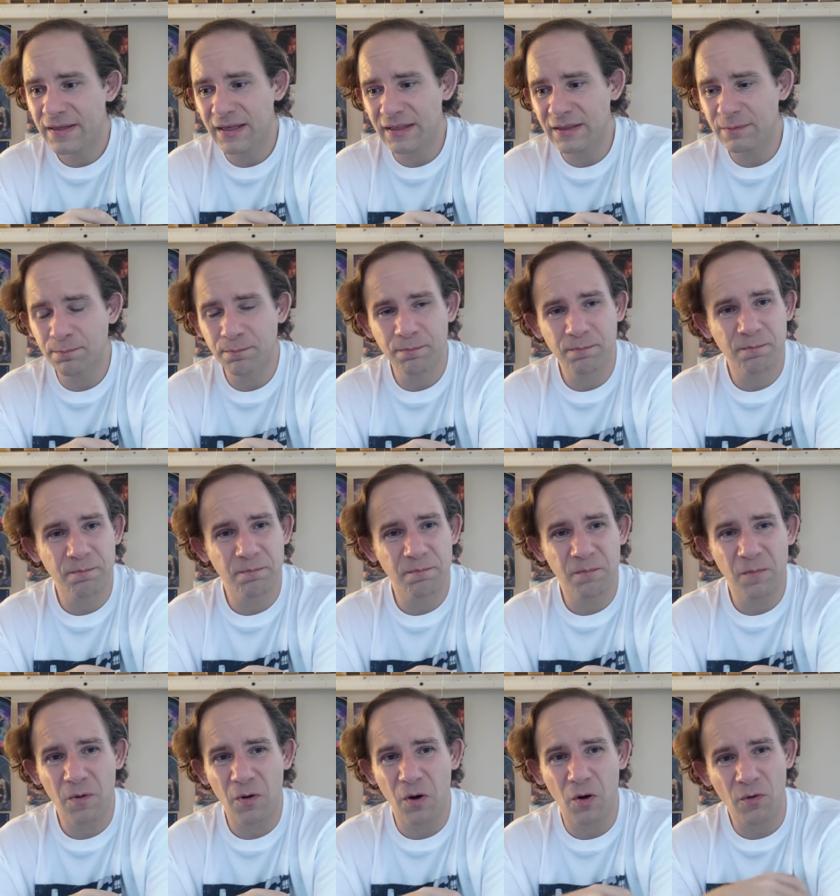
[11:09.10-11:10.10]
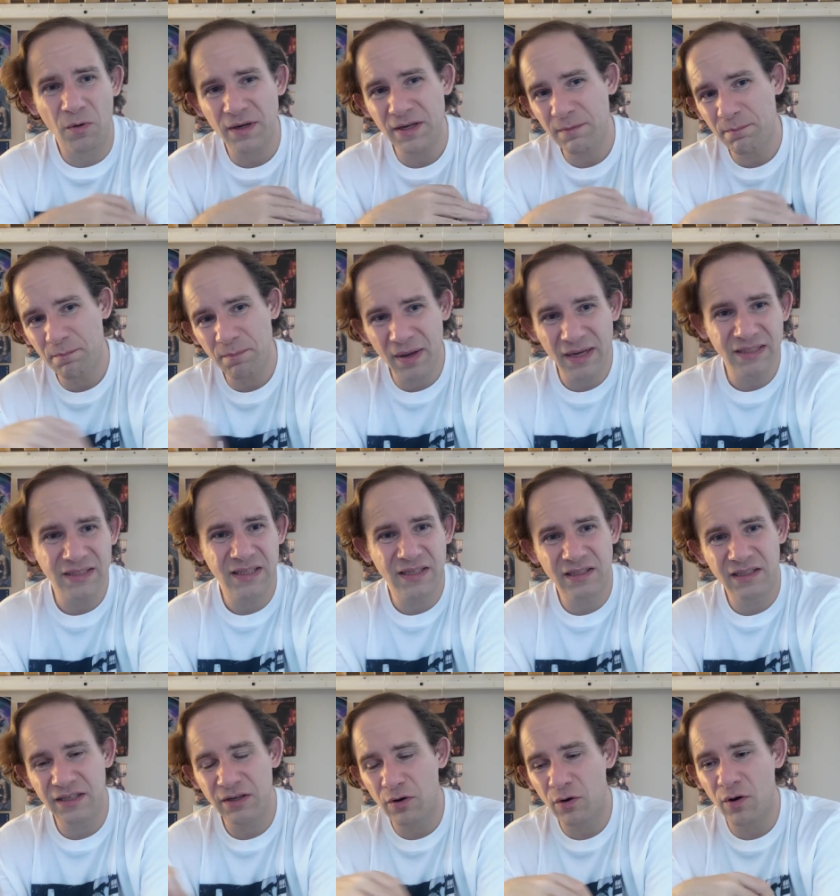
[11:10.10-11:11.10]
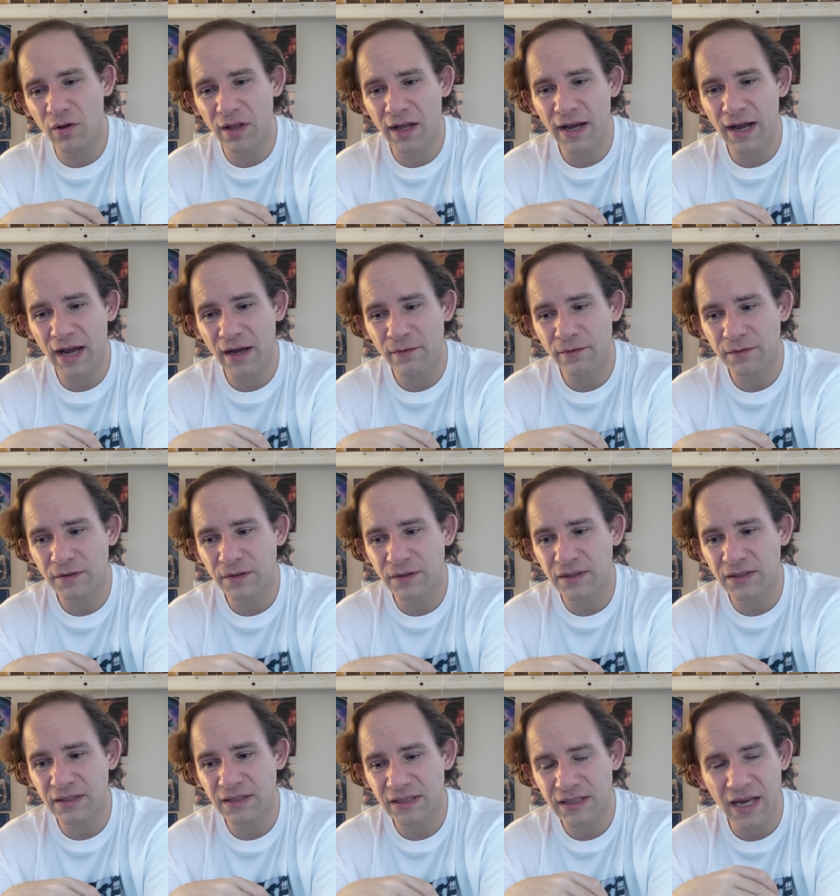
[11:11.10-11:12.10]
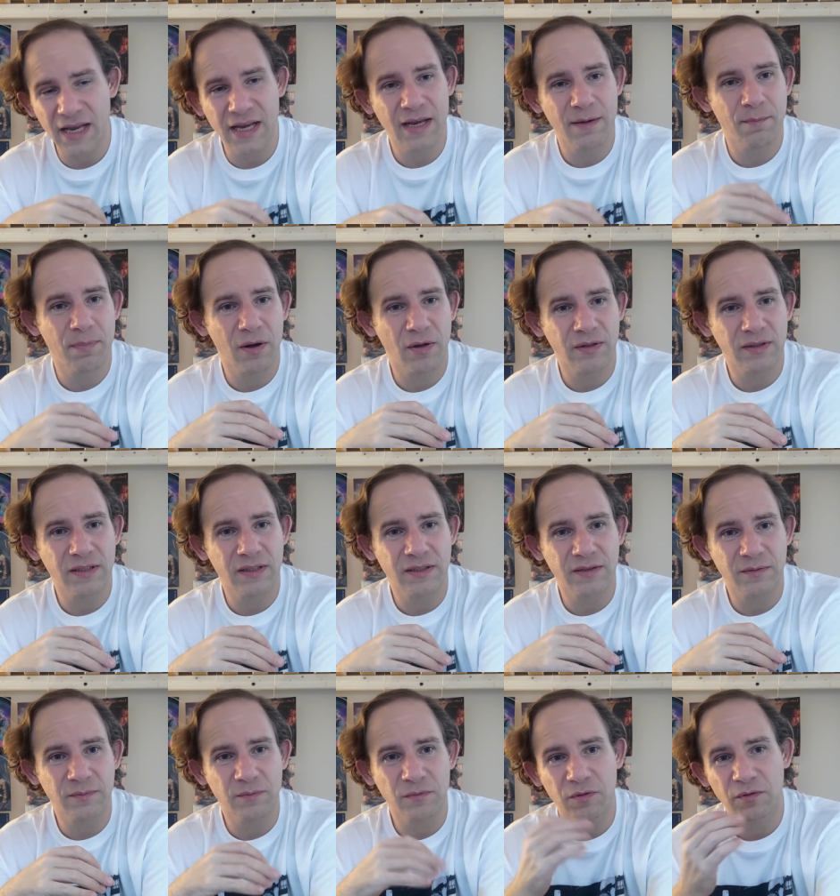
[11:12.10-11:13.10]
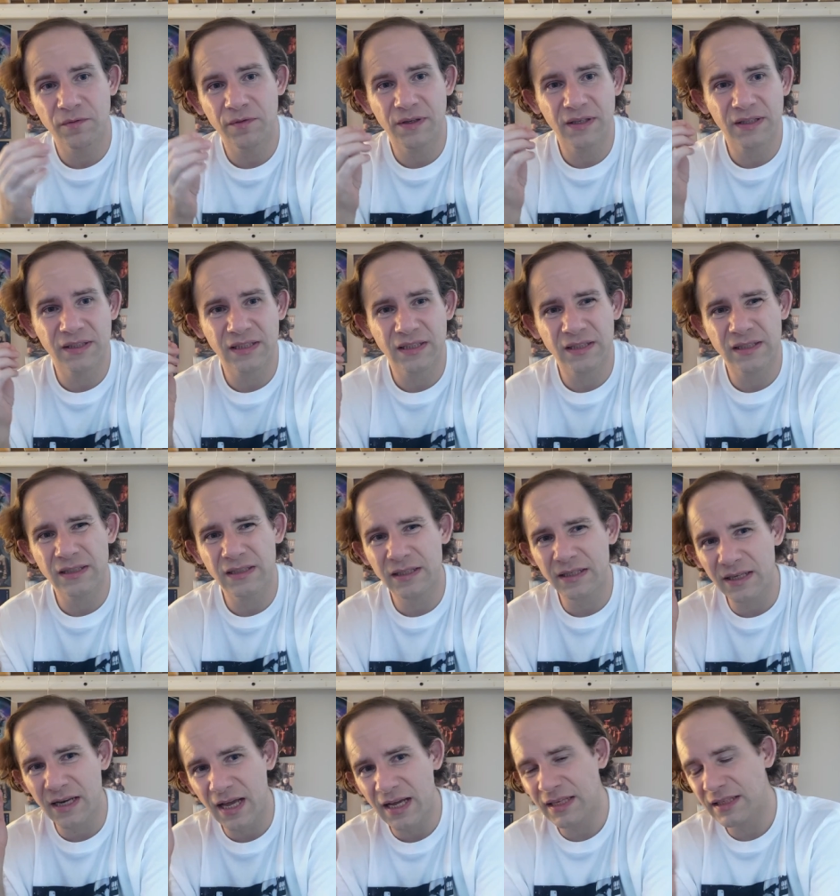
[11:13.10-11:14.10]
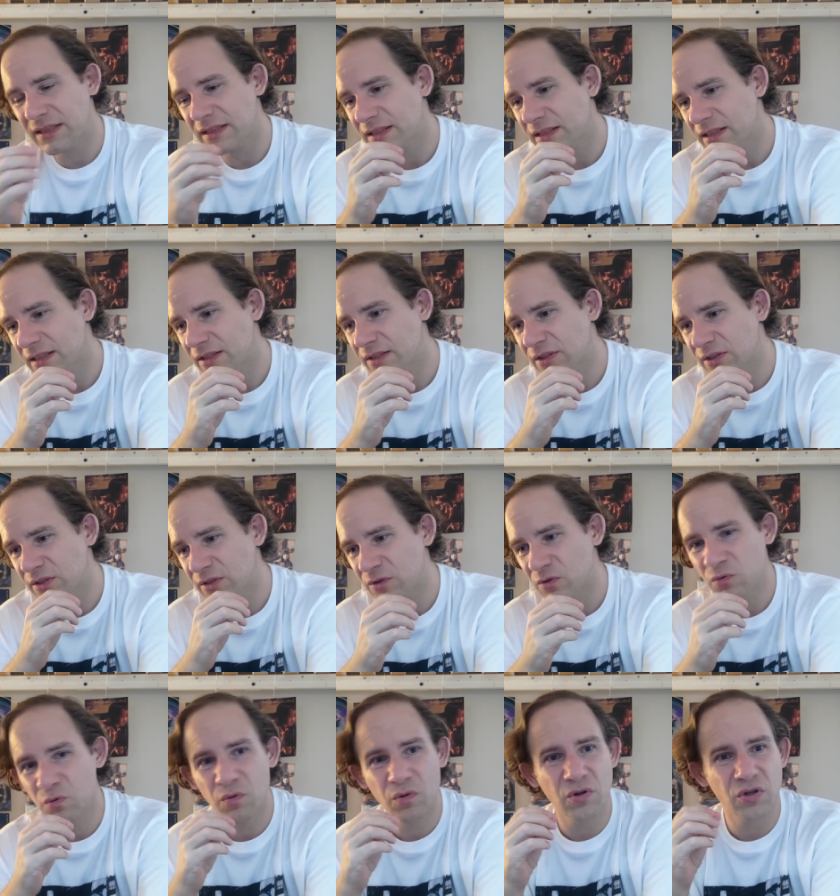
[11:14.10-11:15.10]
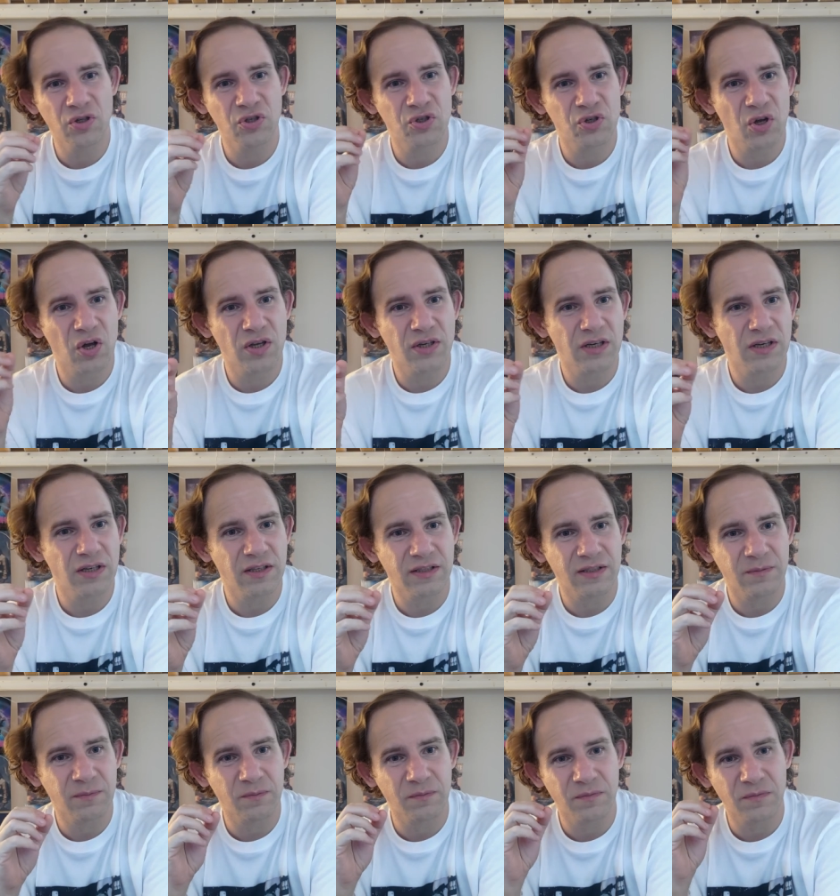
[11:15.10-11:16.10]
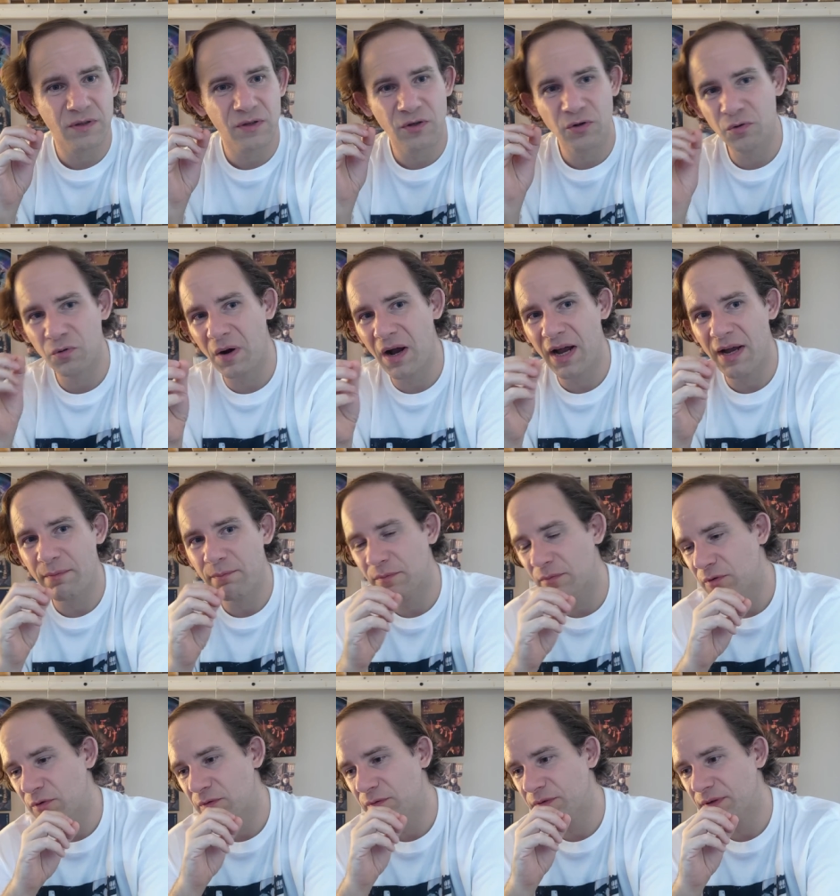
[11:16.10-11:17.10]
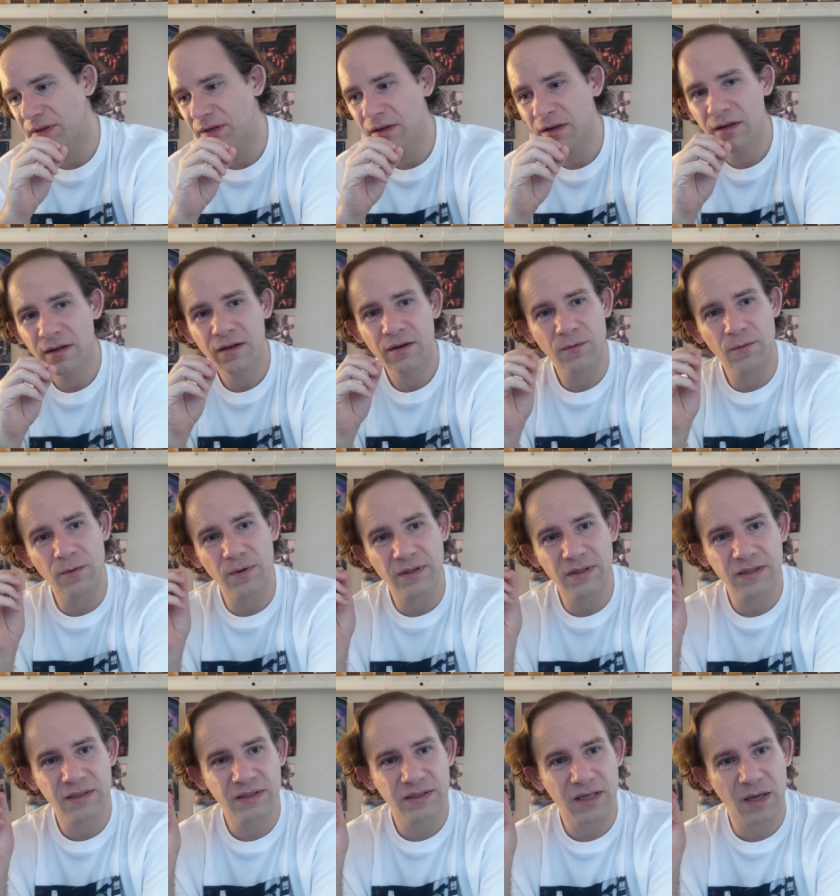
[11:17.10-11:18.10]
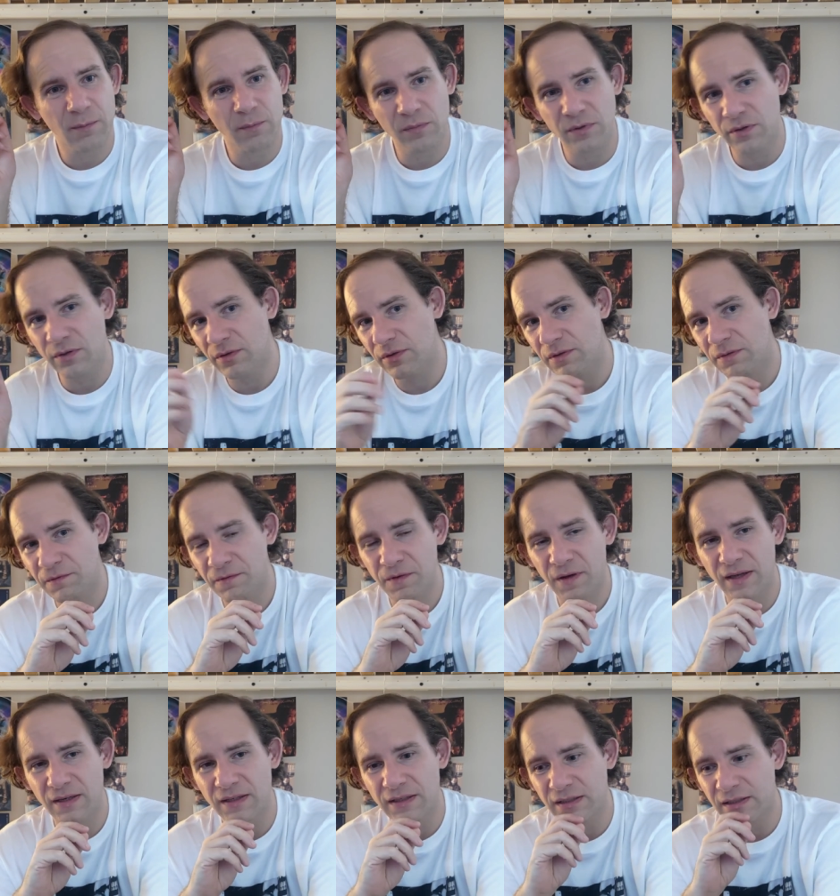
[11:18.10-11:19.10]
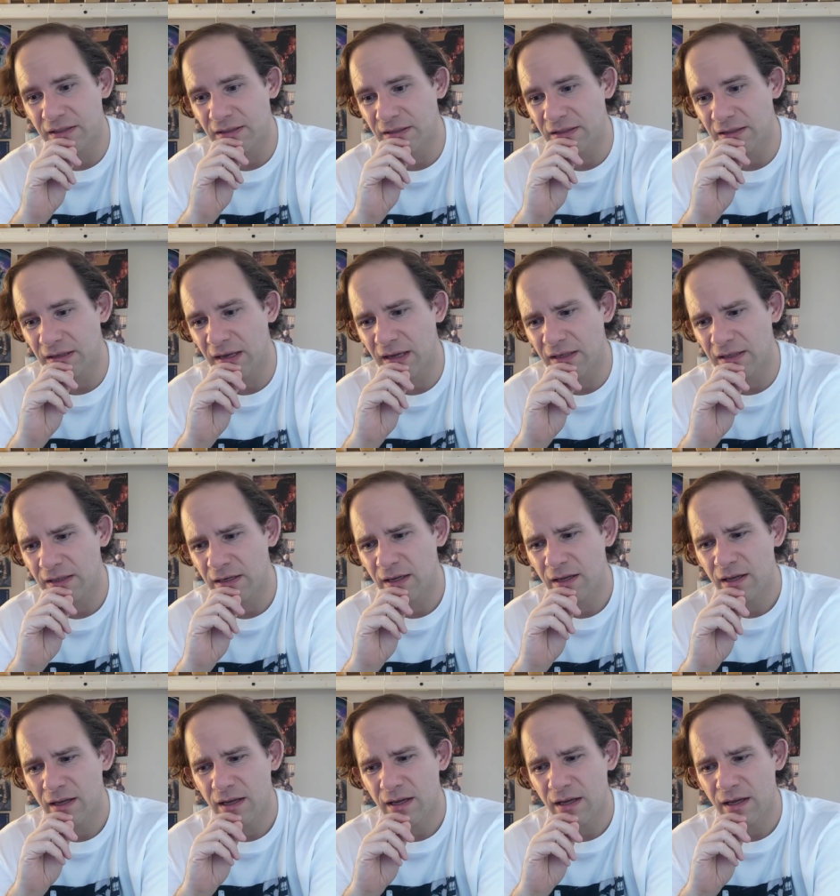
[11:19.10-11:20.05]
that's already basically all I have to say about this movie. It's a nice uh, school journalism crime movie with some good fun in it. And